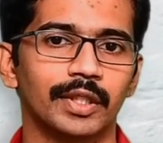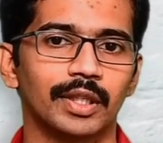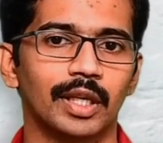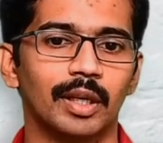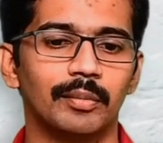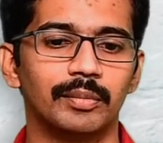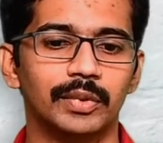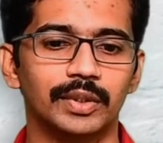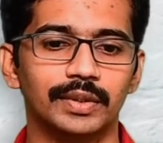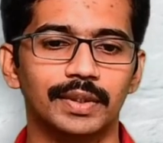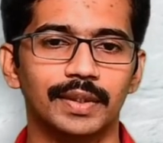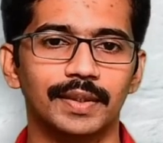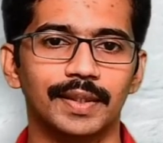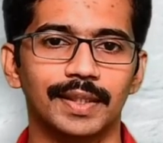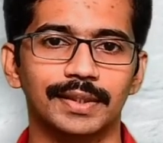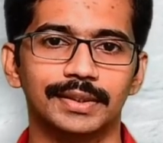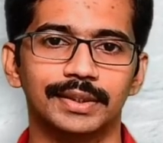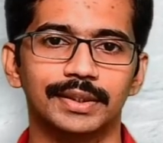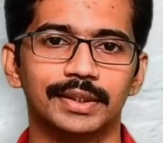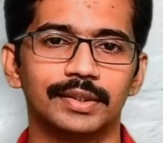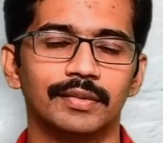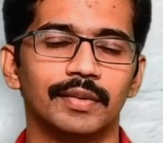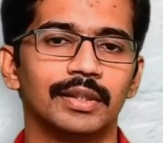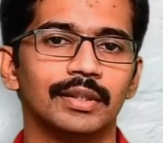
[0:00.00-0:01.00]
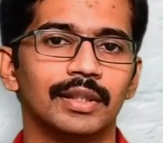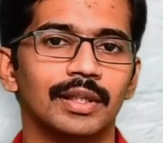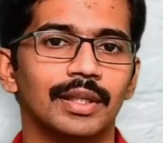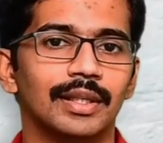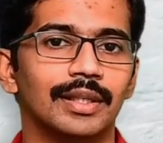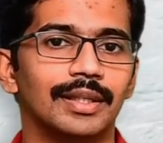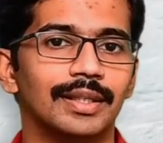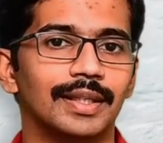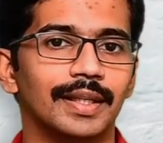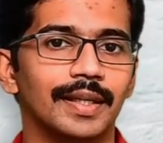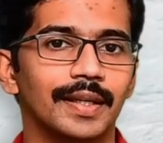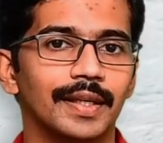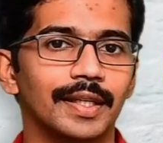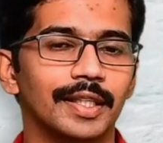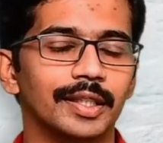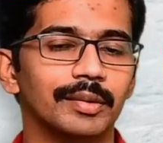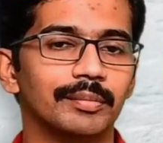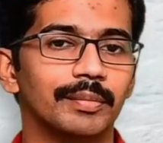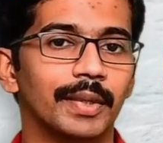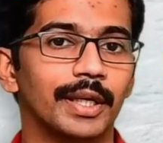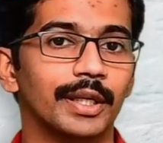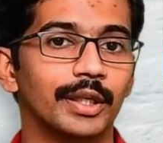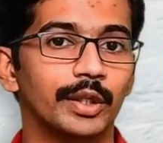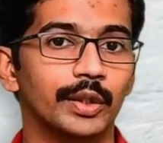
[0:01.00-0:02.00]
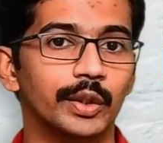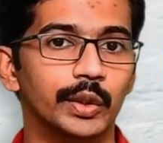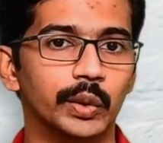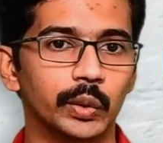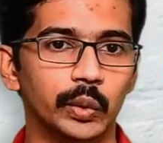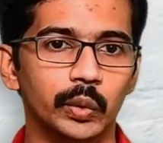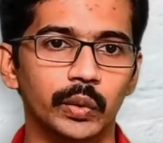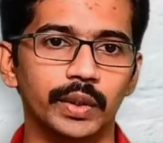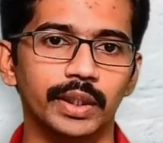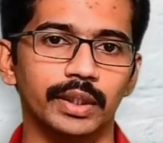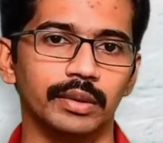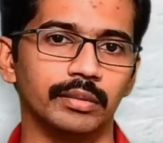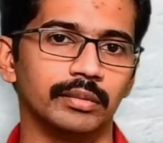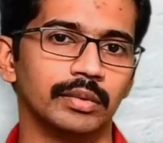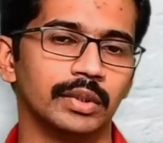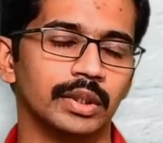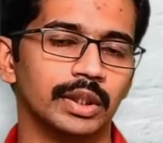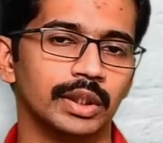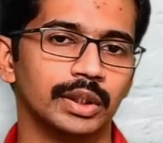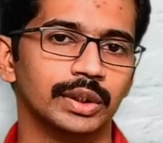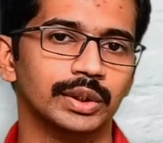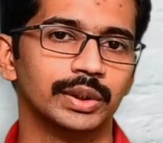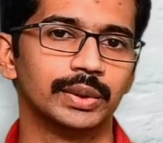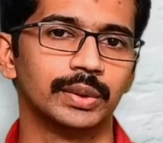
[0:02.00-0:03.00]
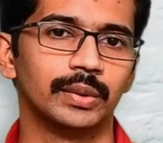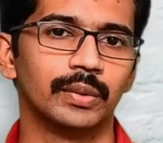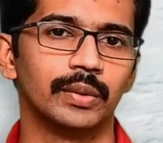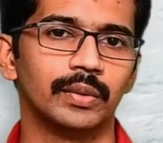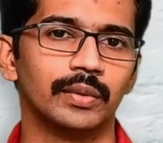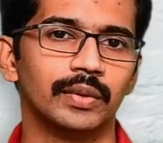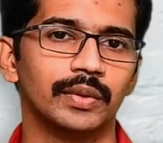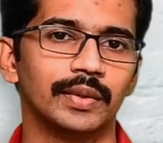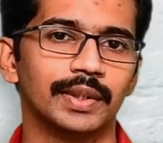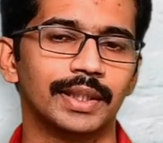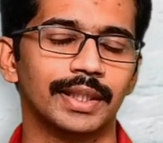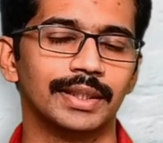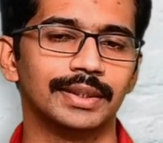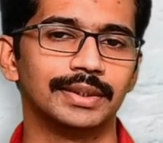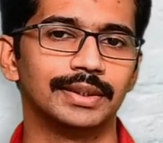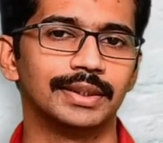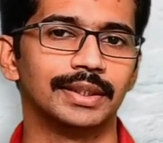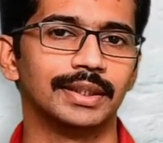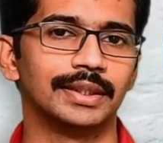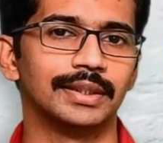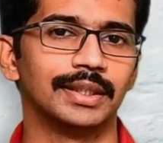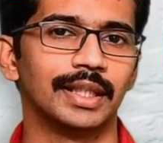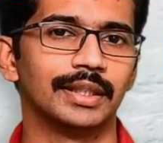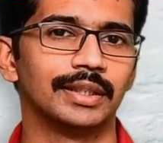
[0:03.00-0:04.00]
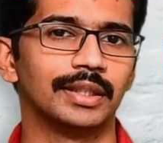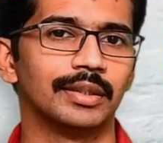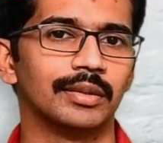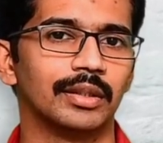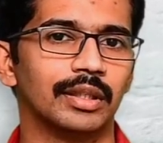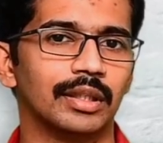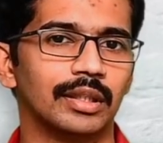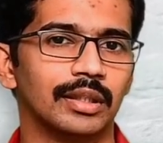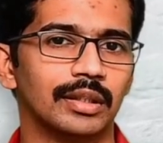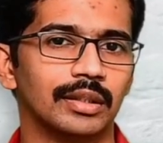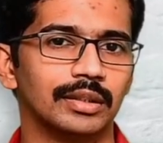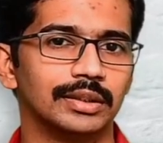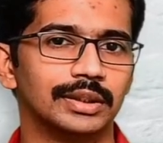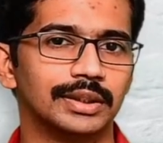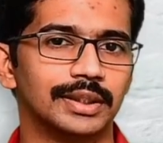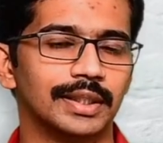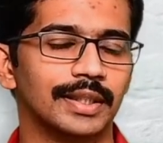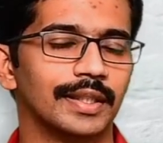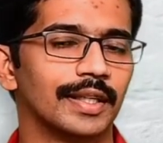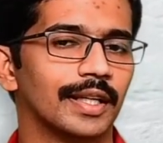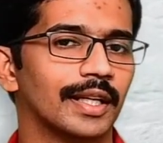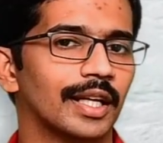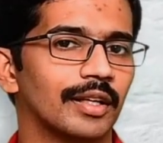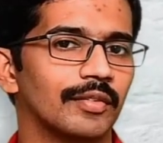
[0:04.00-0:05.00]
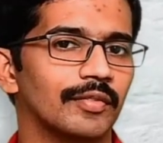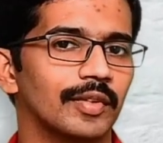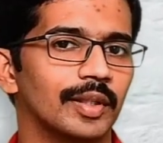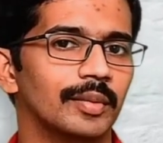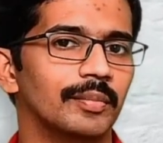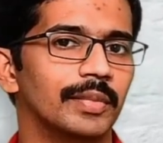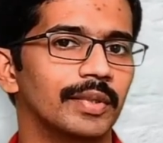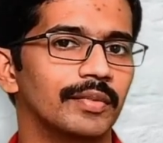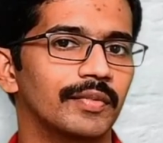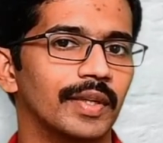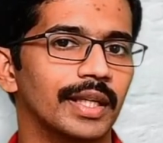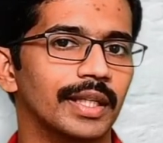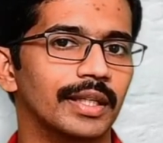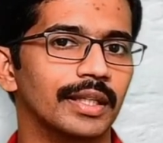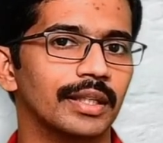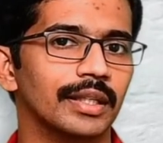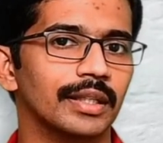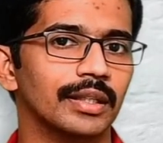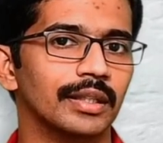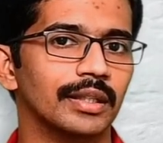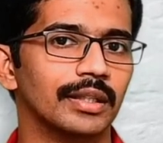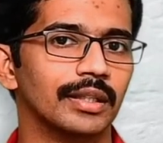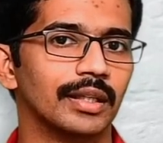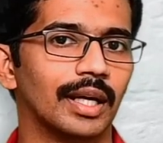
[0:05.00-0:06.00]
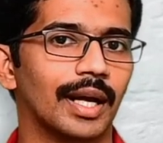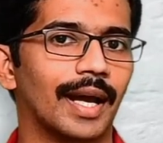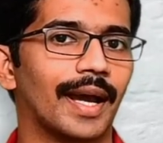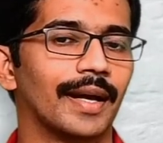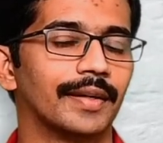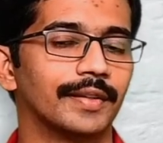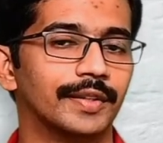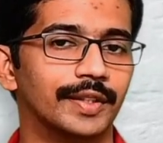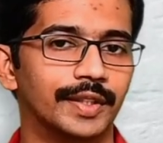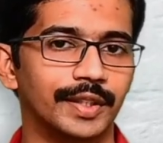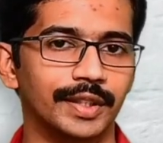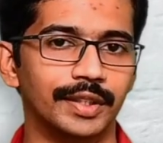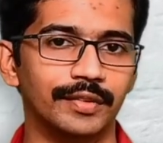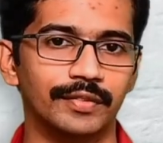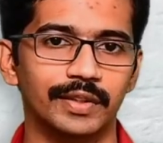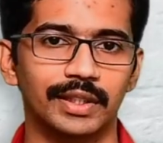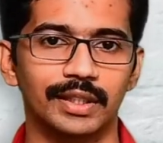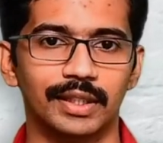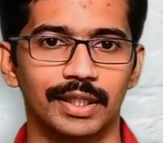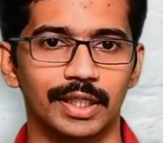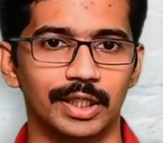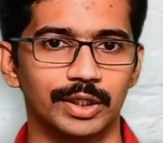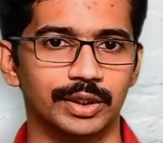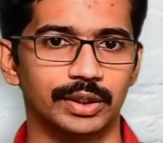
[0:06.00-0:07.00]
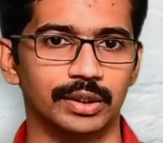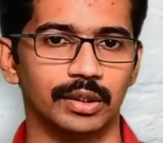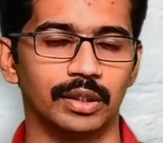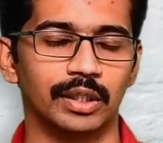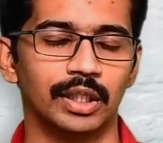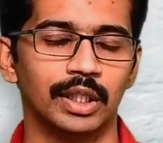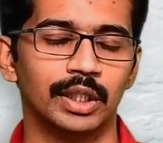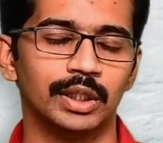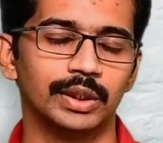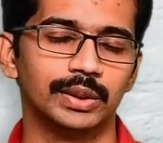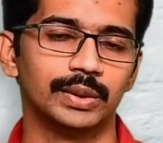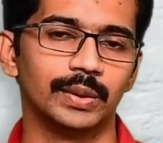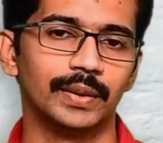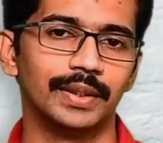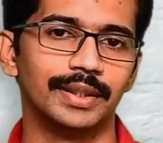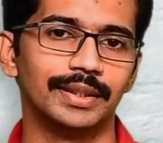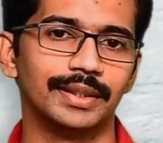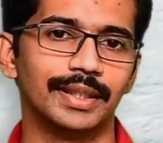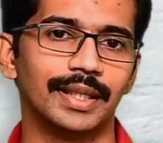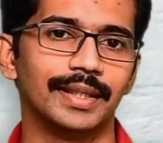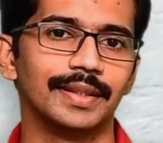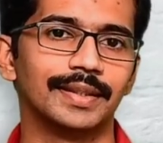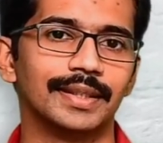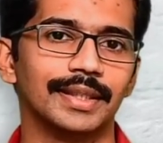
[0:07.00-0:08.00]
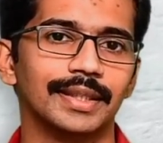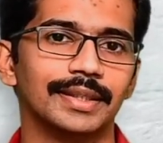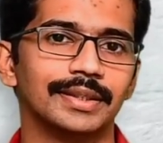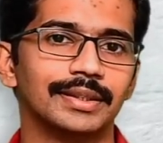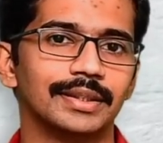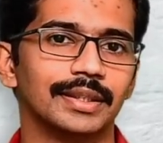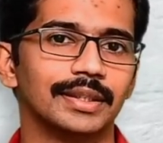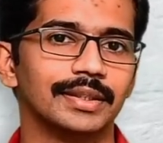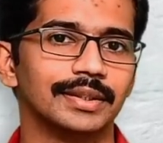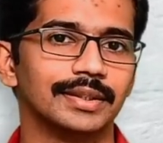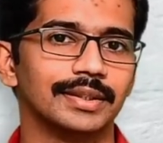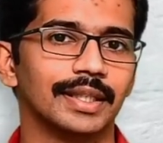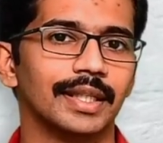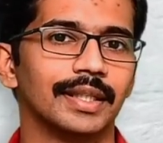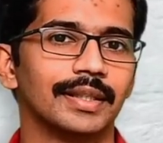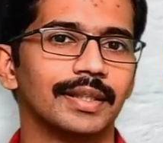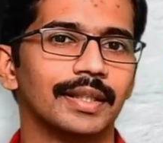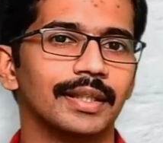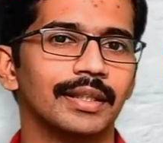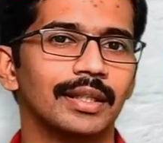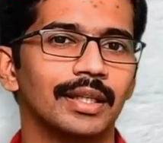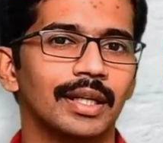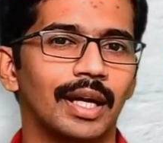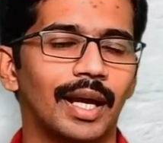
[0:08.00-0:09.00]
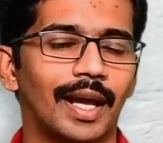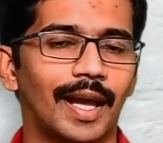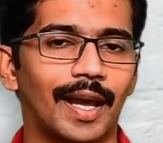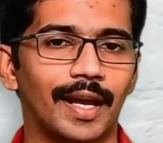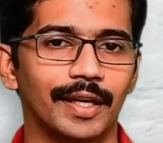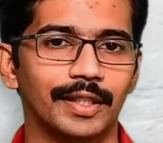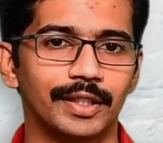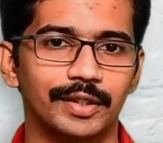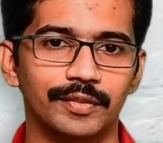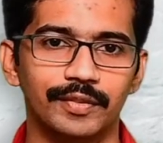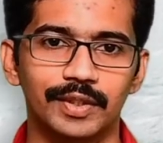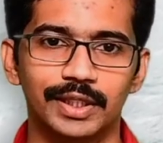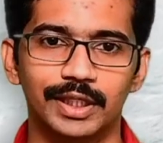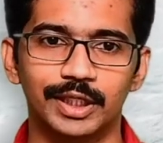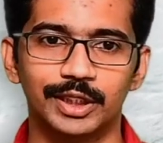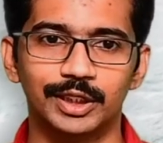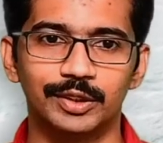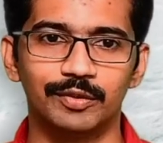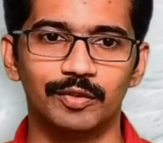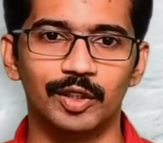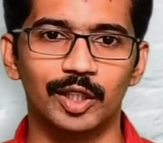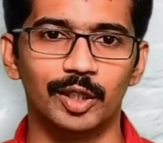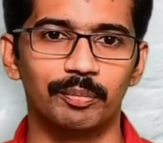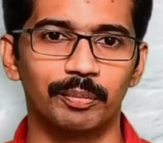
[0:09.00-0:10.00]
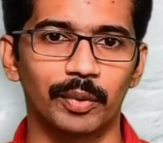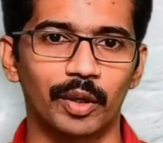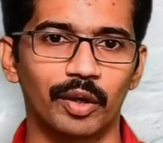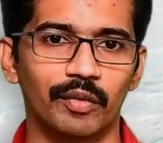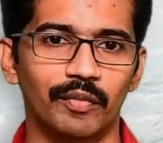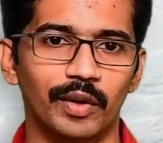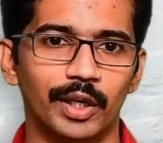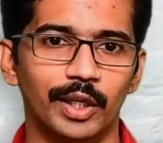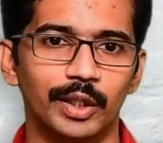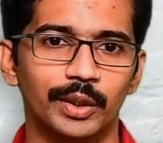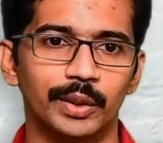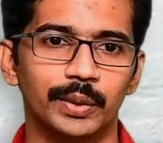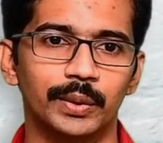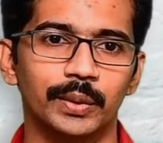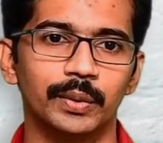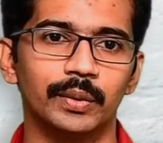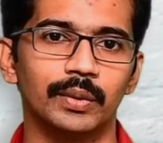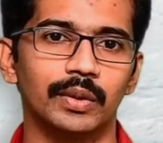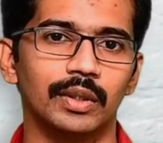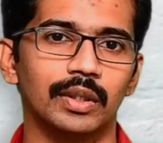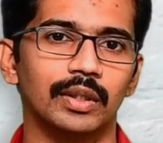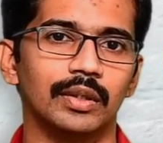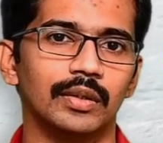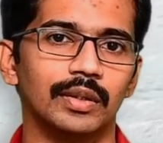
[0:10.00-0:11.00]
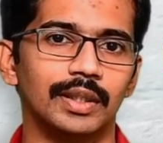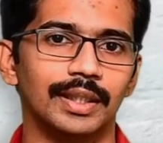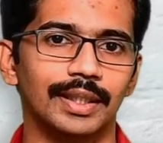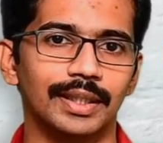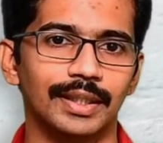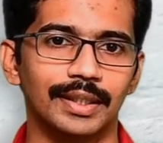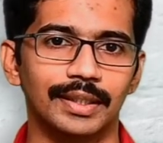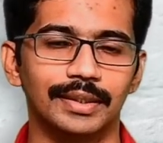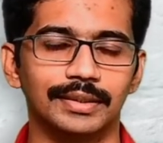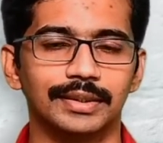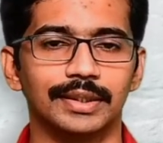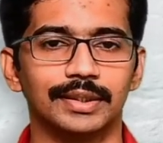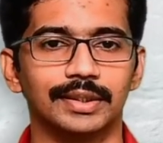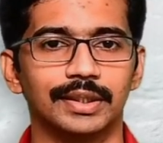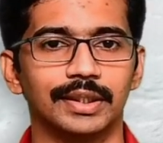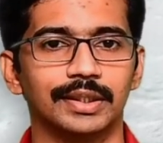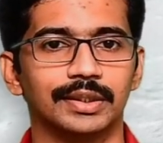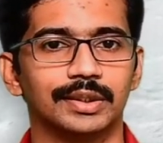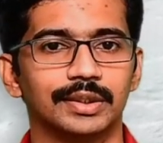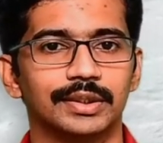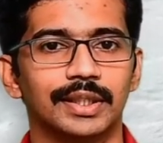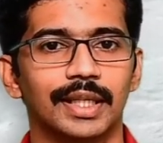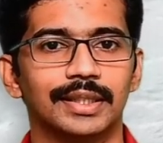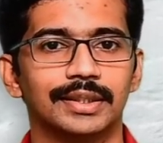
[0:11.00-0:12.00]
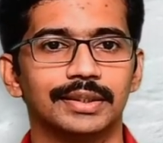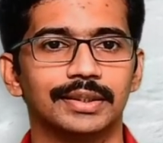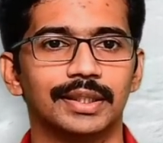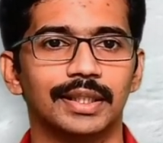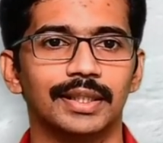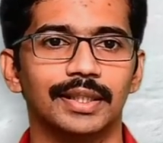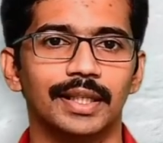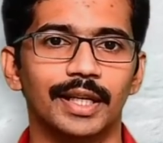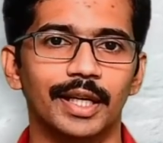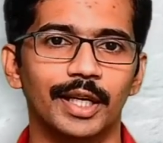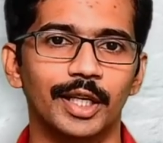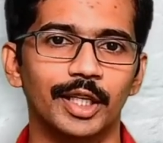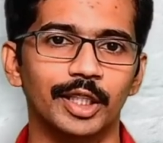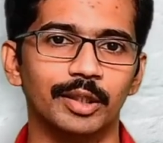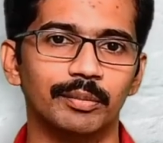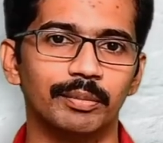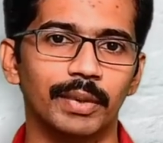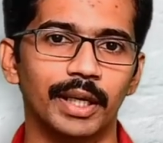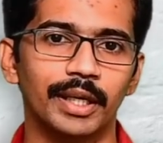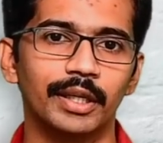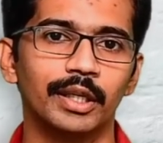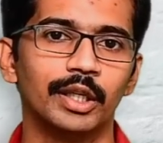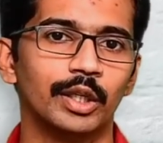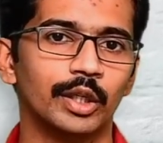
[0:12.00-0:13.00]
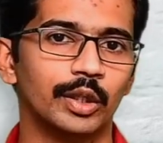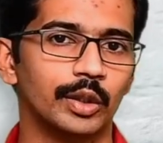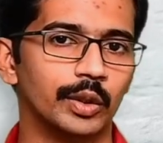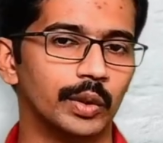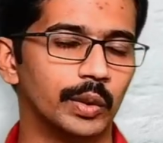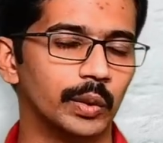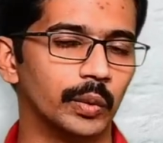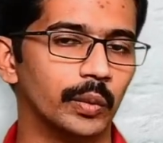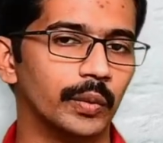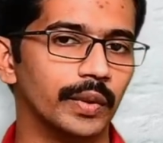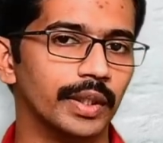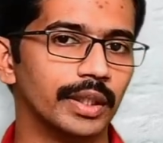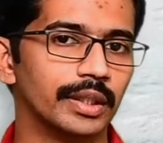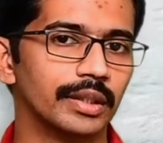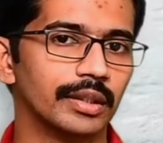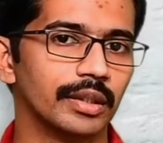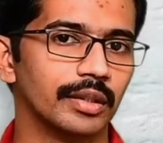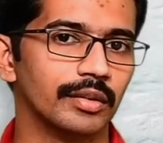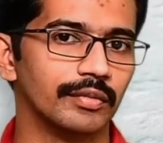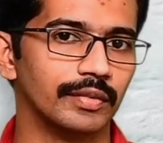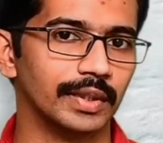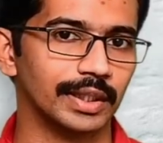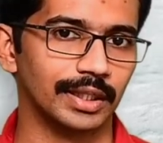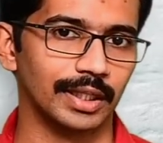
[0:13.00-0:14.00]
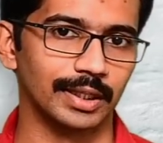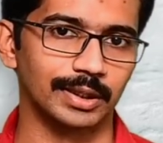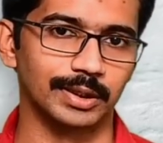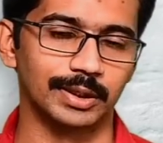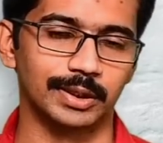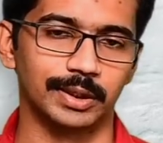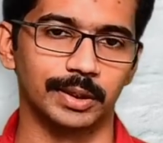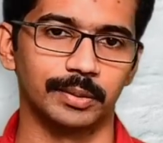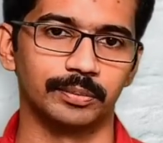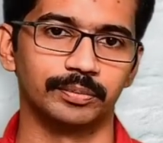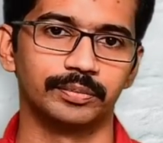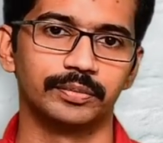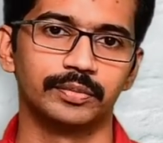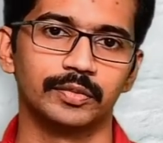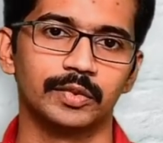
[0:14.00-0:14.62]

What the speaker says: Come to the next one, learning by doing. So you can see that the children will be very active in nature. So in that case, certain activities will provide to learn the things. That is the learning by doing, we can say.